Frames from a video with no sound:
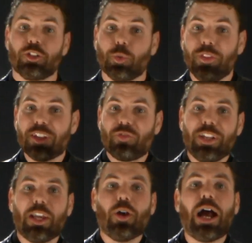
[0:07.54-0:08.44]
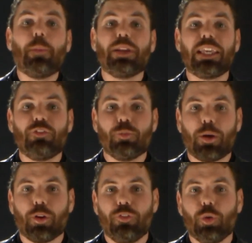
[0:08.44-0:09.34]
So in this video, I'm going to give you my
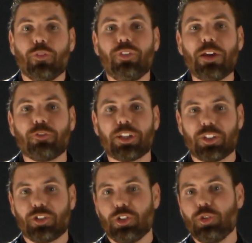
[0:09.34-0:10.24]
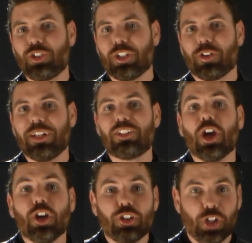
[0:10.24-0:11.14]
review of Netflix's new series,
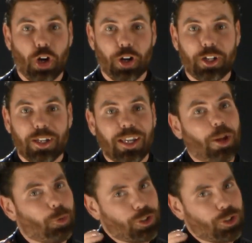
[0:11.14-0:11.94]
Dark, and we're